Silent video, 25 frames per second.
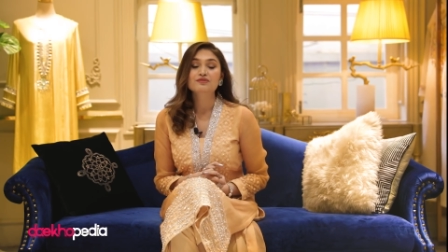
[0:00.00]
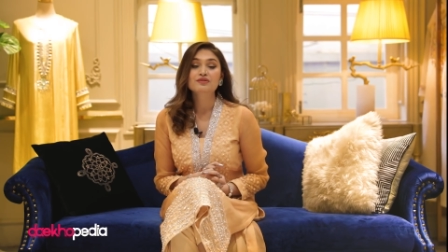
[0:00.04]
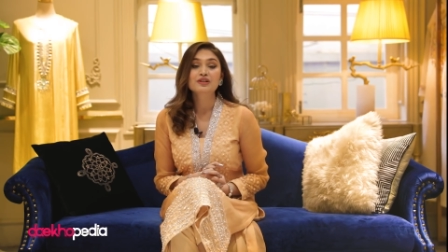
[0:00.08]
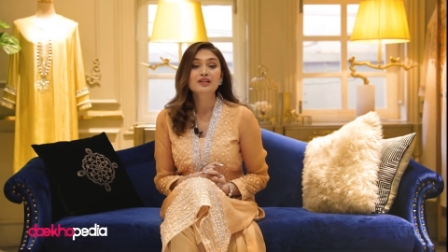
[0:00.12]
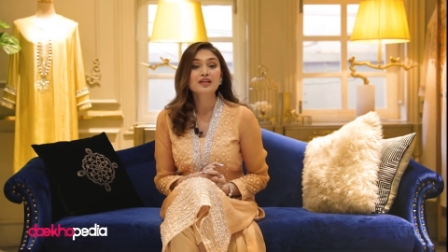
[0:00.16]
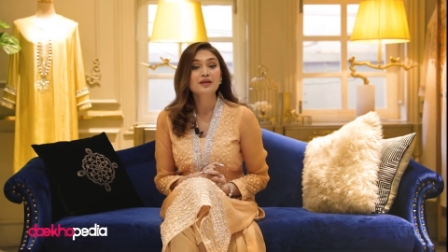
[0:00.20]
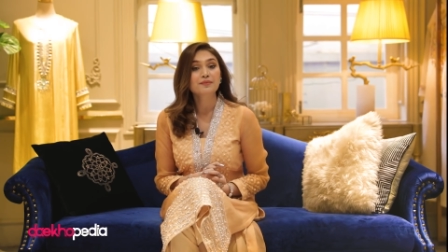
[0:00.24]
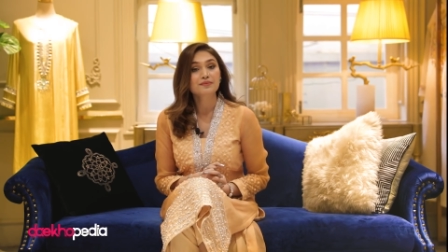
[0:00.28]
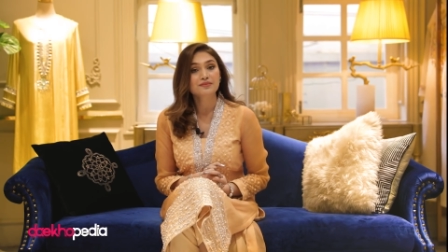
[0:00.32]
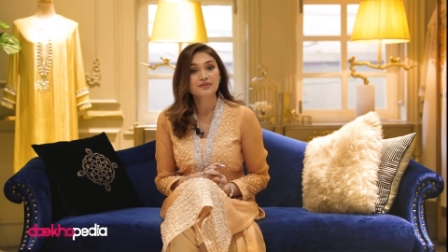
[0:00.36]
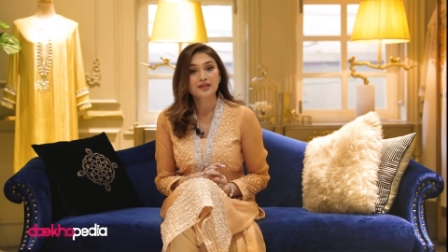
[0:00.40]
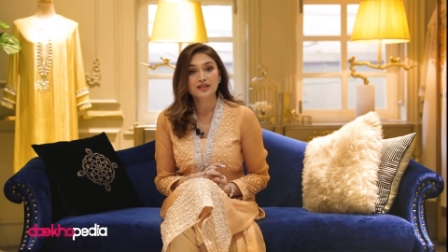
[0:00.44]

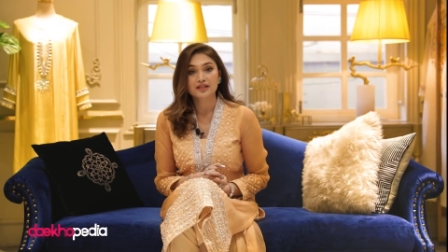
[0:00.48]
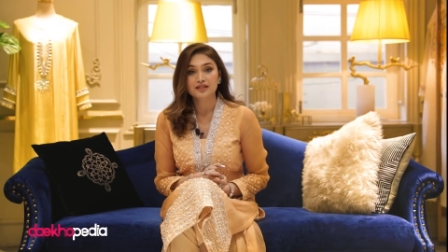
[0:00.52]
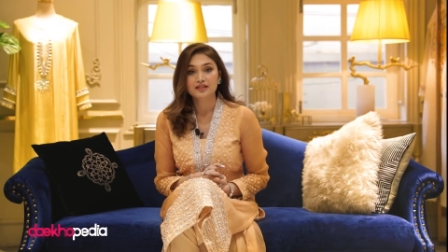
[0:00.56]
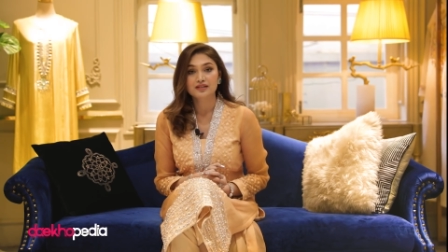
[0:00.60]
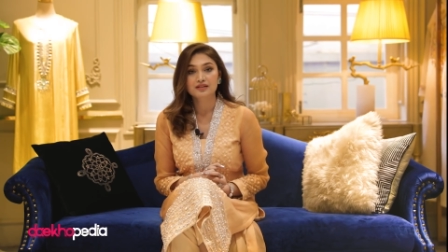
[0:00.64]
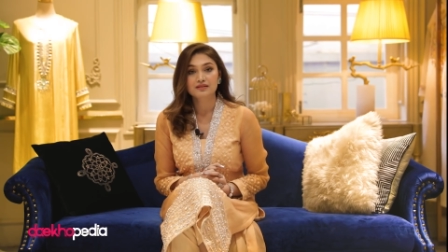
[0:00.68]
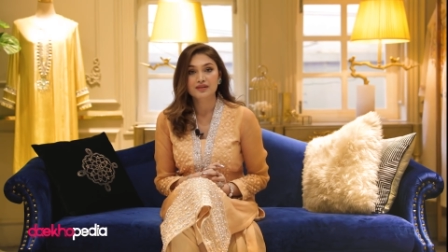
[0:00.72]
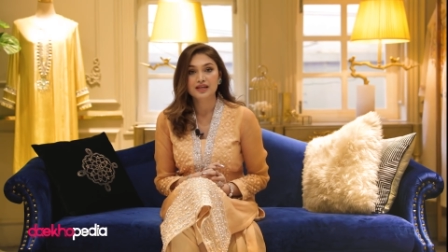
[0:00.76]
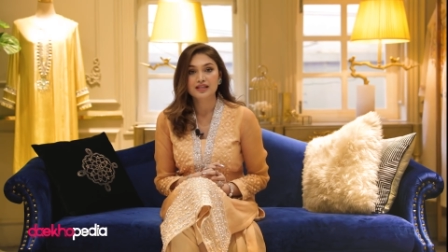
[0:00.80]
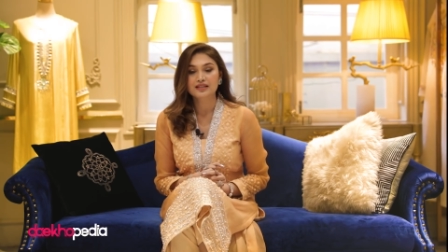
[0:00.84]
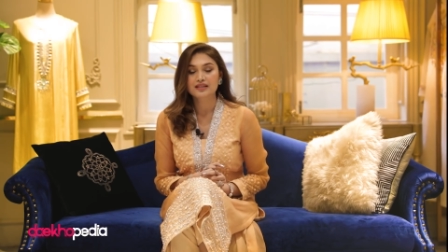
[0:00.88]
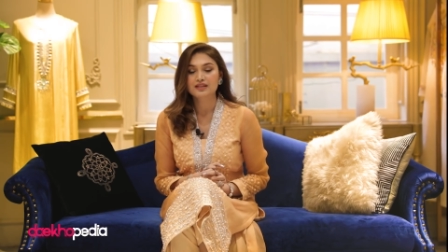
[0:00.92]
really
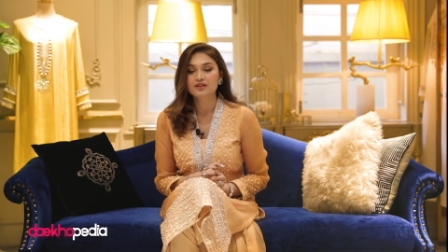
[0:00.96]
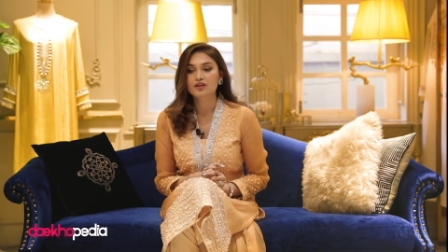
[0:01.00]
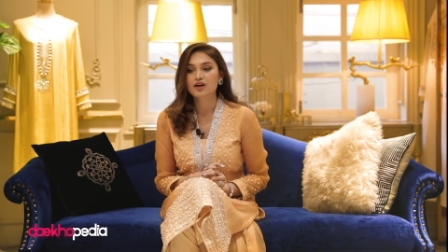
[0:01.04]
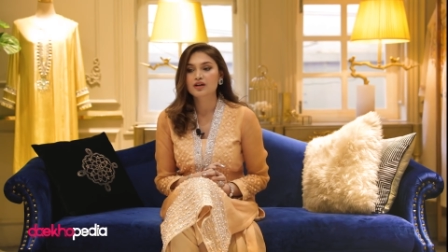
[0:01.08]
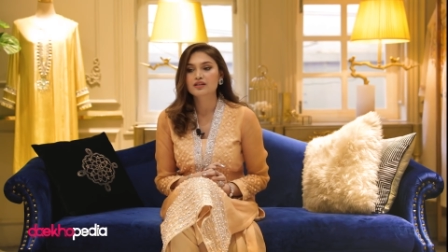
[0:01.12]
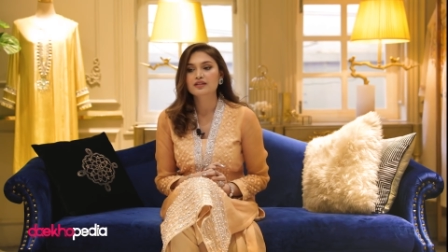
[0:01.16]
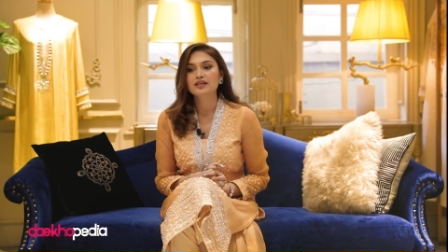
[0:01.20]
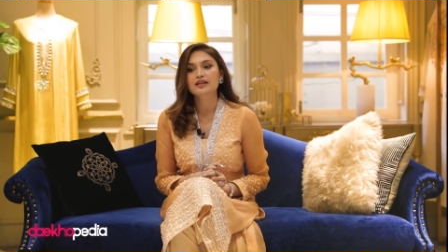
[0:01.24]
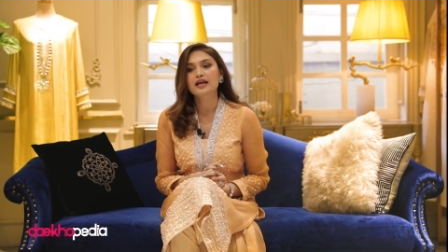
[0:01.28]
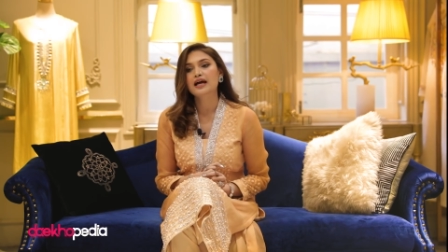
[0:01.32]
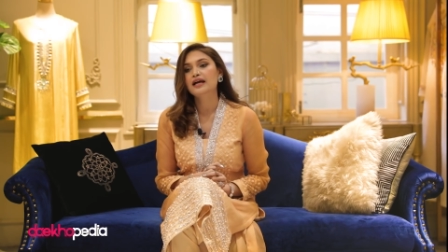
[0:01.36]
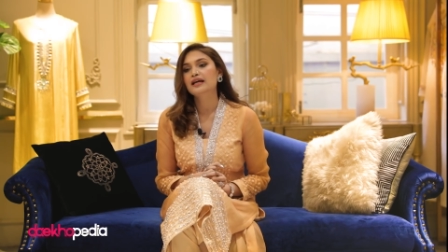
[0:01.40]
upset and they
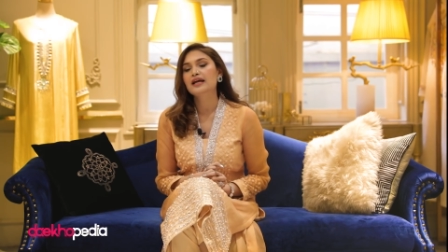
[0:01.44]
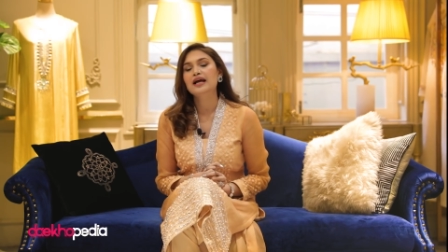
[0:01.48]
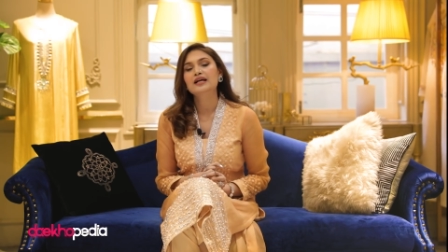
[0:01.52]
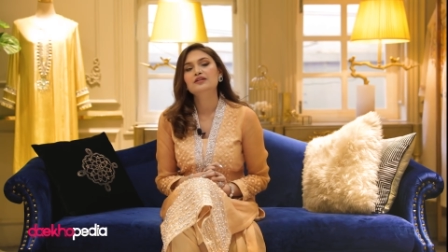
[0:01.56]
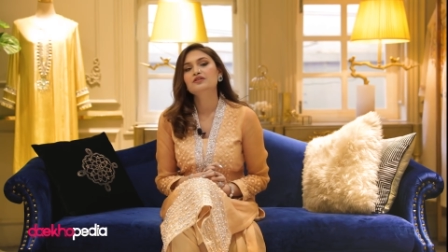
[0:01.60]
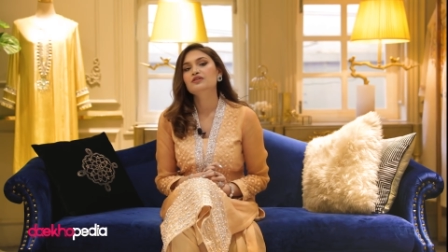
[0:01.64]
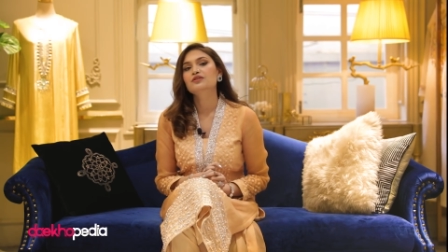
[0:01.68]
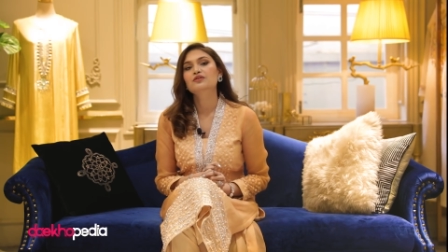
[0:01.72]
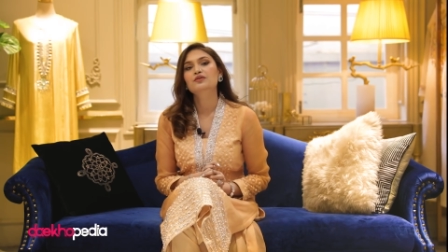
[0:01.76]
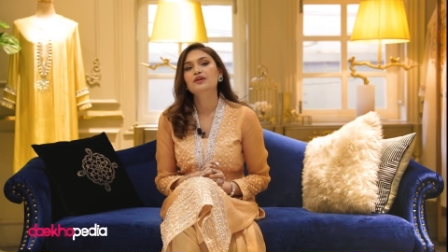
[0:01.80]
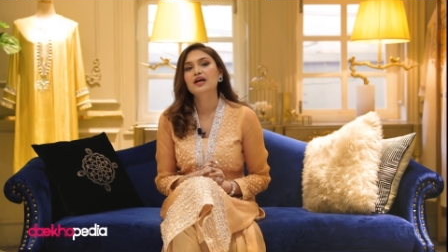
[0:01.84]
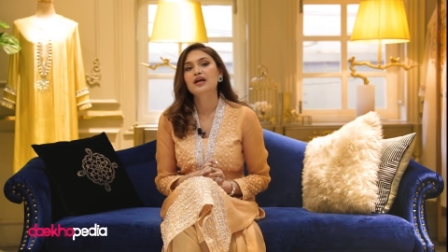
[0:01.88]
thought that I actually